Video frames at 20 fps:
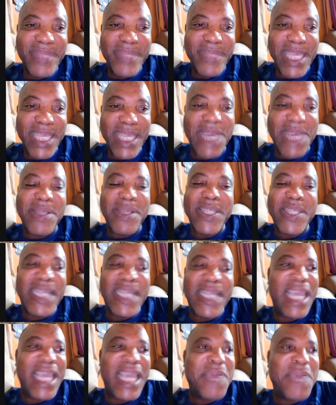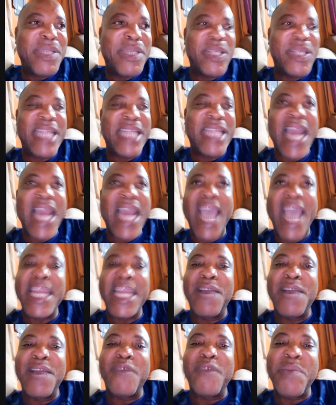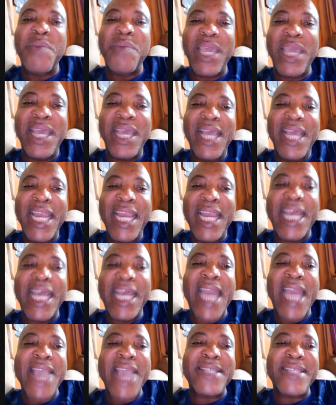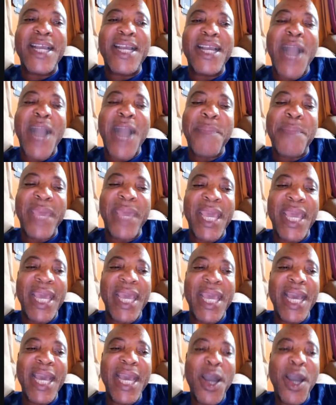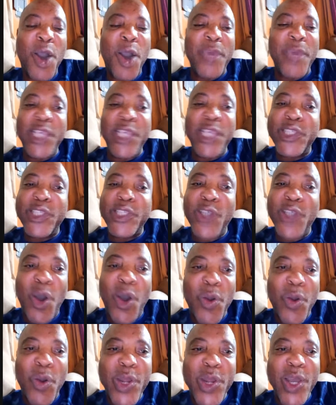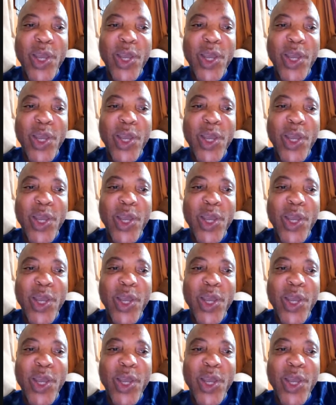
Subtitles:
He was such an idol for me, and I used to copy how he sound.